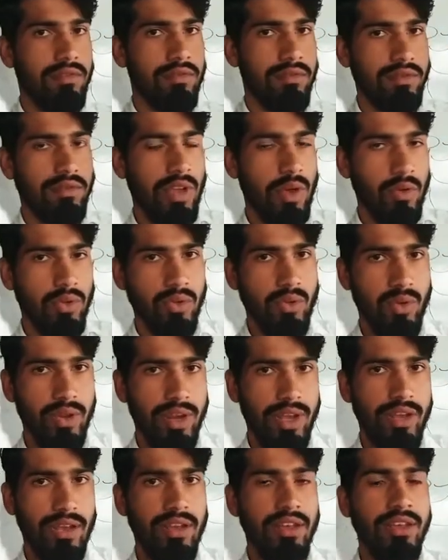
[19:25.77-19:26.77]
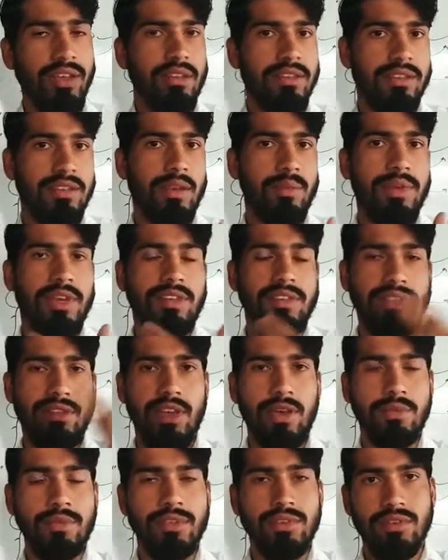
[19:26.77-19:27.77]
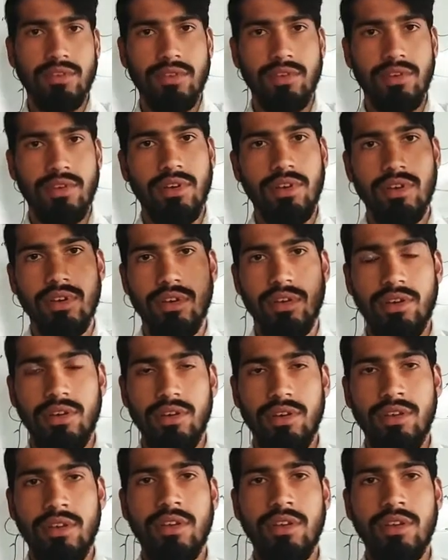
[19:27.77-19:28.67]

some cases comes China,